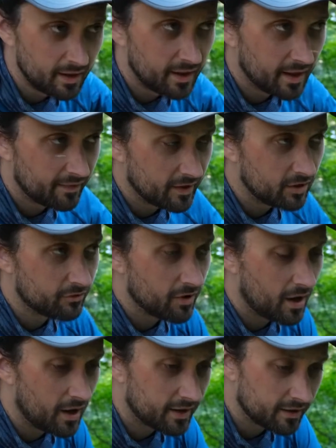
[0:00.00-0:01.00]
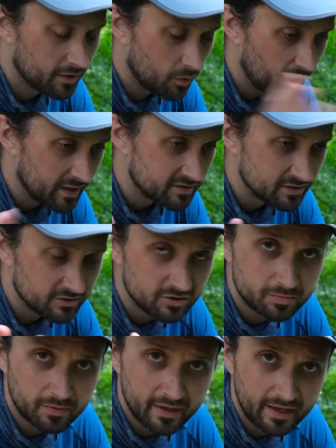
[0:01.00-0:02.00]
and then you've got an oasis
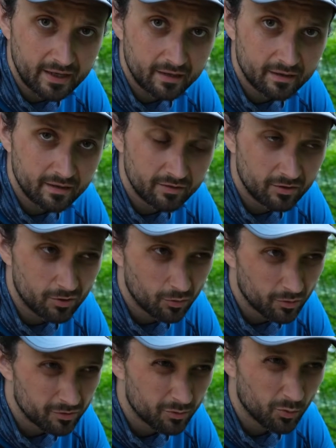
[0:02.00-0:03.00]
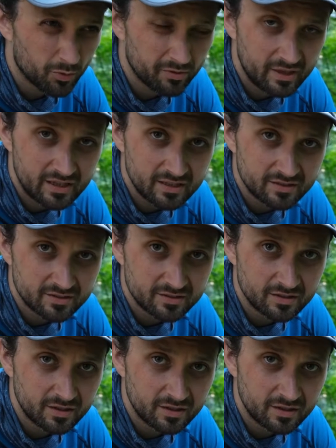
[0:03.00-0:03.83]
spring in the northeast